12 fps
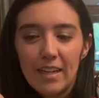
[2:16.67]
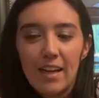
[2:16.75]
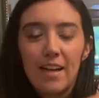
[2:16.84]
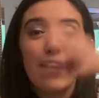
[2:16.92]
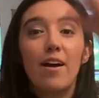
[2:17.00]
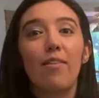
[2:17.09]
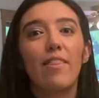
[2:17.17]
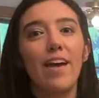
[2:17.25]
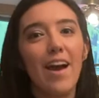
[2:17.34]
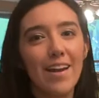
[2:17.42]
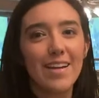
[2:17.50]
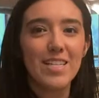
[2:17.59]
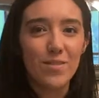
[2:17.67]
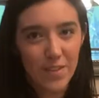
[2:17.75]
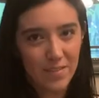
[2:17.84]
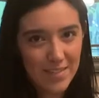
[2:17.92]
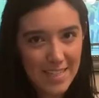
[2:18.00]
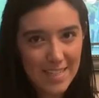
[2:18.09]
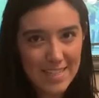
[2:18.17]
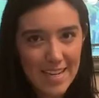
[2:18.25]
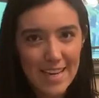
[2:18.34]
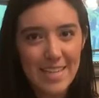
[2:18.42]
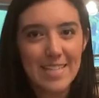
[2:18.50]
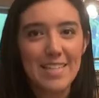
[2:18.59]
Now that is 15
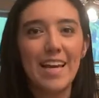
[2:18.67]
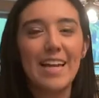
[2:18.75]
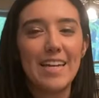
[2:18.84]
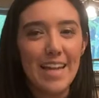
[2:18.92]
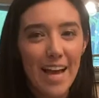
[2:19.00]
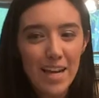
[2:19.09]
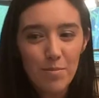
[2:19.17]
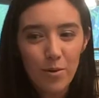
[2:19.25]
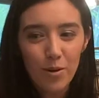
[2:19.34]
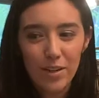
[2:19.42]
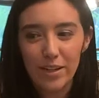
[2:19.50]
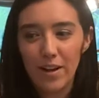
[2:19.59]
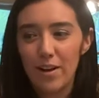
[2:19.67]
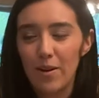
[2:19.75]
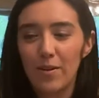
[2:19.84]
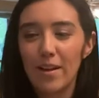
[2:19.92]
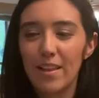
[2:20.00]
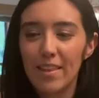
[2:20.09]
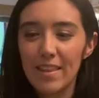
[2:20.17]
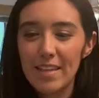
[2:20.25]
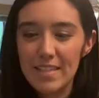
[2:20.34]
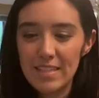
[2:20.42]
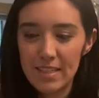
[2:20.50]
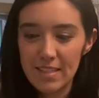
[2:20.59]
days, 9 more to go.
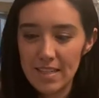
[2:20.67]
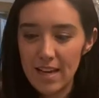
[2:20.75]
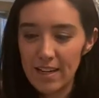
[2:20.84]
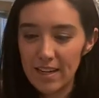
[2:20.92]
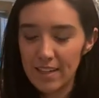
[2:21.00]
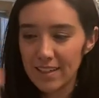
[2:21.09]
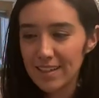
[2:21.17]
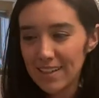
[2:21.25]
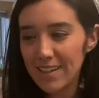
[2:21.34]
This is exciting.